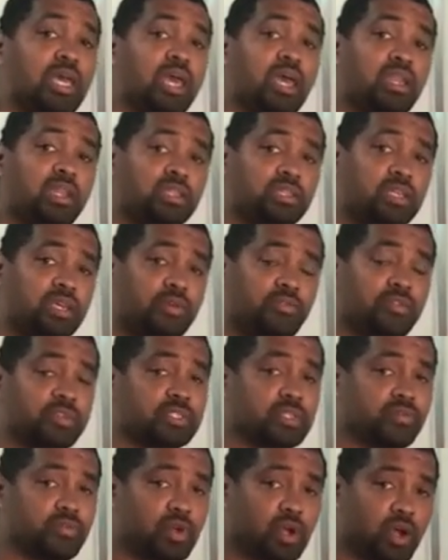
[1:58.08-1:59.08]
in the
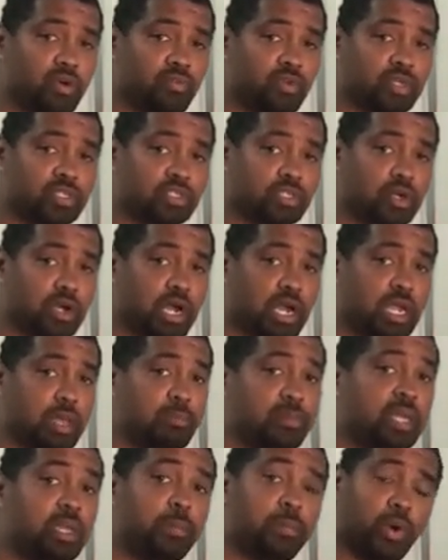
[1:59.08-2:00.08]
defensive coverage. All right,
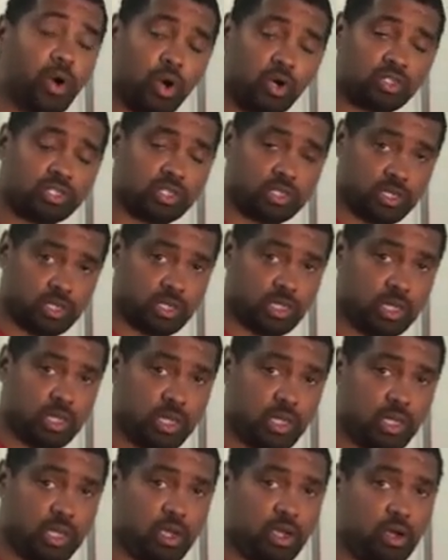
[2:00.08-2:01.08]
me personally,
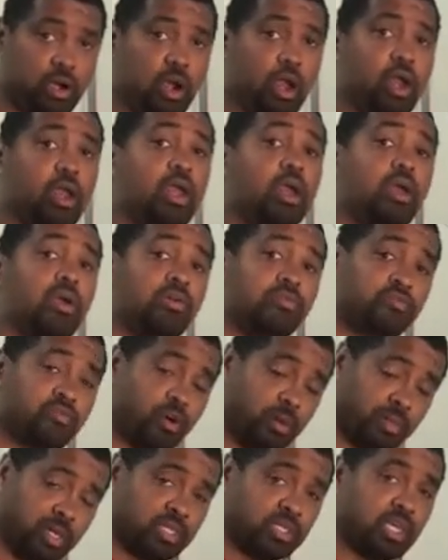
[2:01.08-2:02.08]
all right,
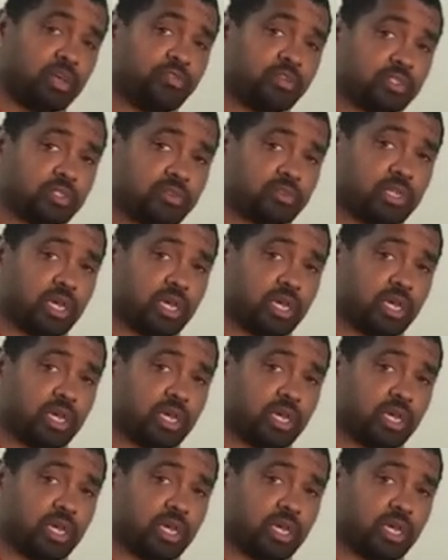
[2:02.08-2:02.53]
from the defensive